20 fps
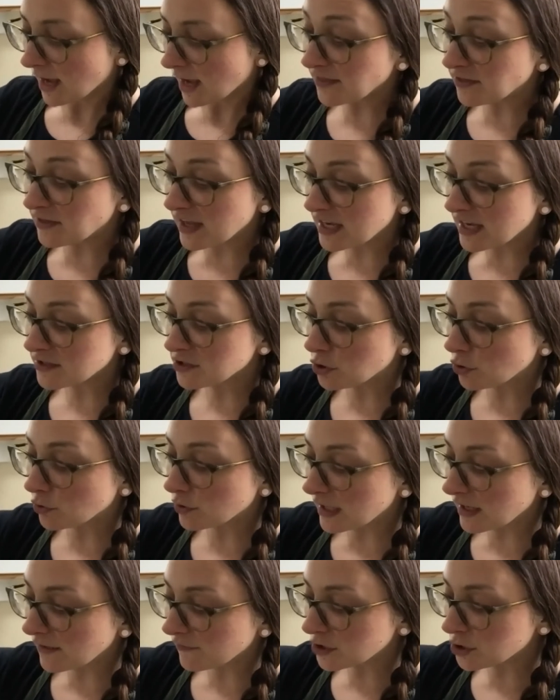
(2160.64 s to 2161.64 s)
And these, you could
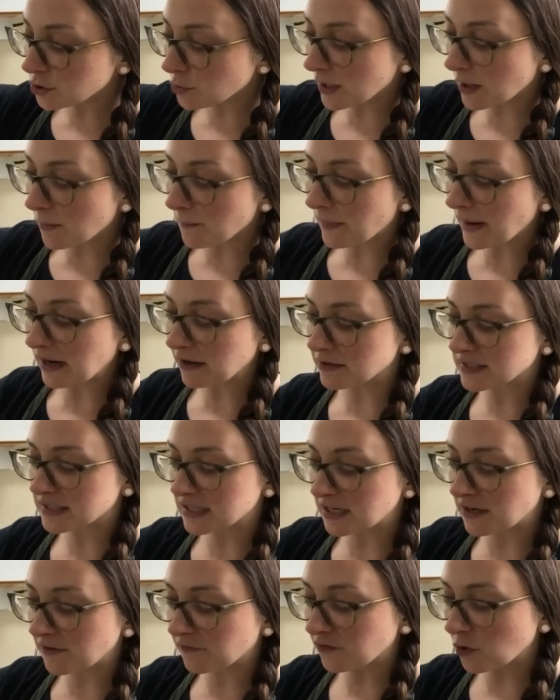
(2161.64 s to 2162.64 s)
even do a
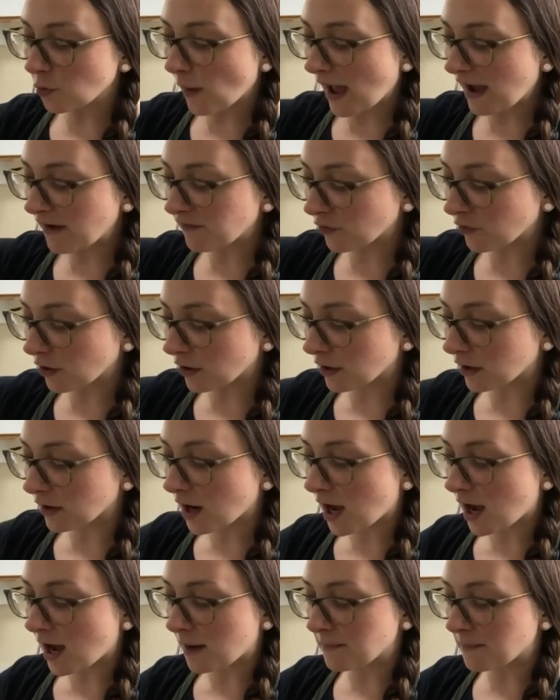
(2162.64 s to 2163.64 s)
comparison if you ever
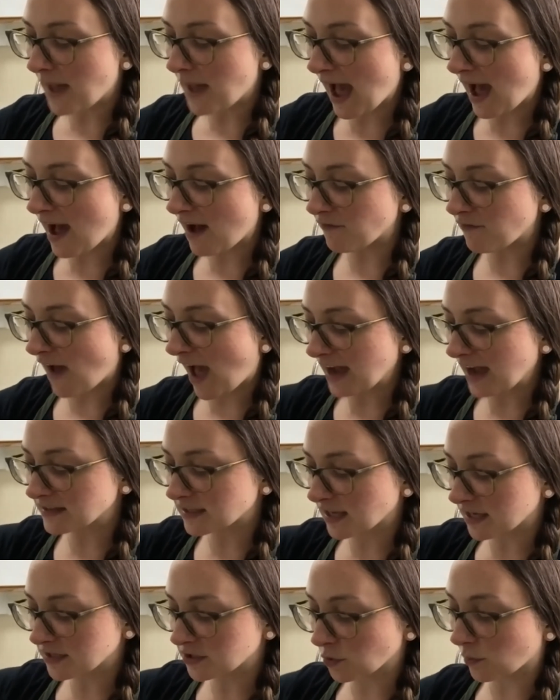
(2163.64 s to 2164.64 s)
have
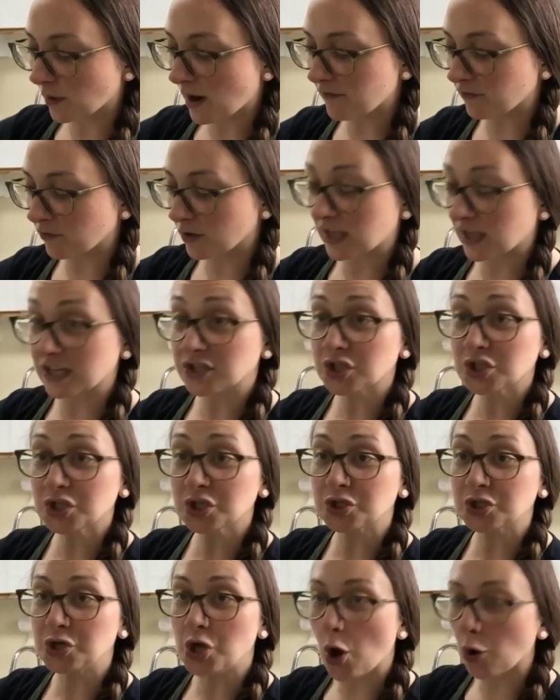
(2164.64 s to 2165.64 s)
access or ever get
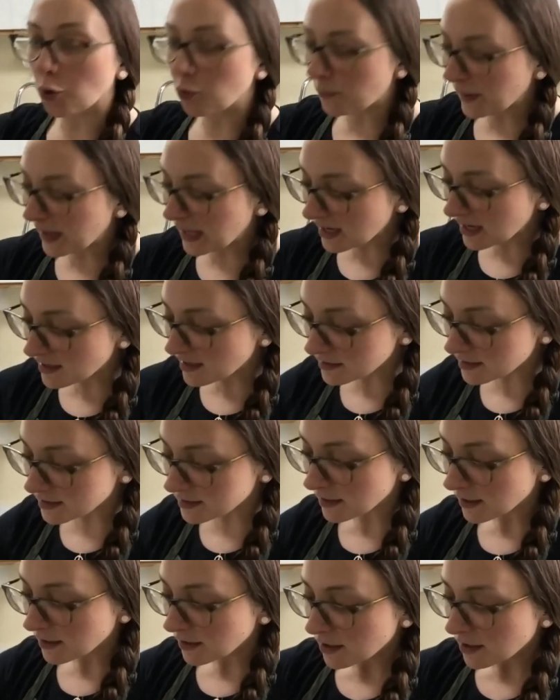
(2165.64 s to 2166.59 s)
snow peas.